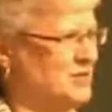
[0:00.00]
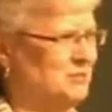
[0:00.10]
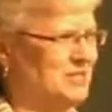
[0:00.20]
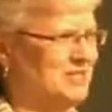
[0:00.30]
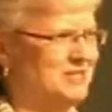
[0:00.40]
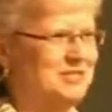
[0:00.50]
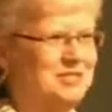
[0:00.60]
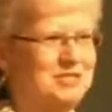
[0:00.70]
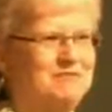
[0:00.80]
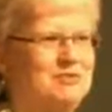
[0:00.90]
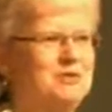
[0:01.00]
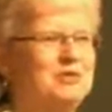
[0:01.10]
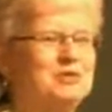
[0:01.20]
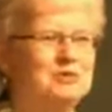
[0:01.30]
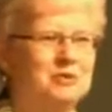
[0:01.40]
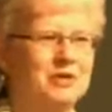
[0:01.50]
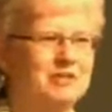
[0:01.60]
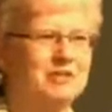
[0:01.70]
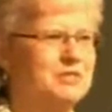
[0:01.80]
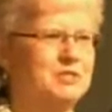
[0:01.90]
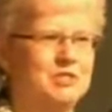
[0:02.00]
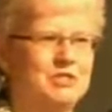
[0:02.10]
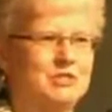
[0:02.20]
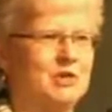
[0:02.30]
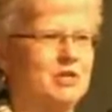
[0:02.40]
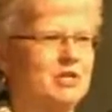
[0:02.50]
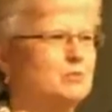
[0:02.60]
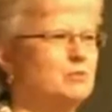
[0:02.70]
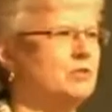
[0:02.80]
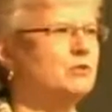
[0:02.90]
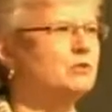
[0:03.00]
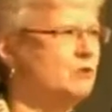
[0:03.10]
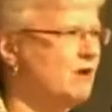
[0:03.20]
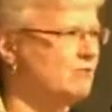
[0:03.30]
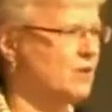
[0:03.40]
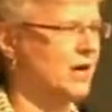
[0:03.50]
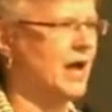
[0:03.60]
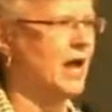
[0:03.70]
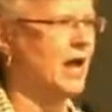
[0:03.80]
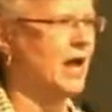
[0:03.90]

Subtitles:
businesses. If you're a new creative business starting up with a new software app,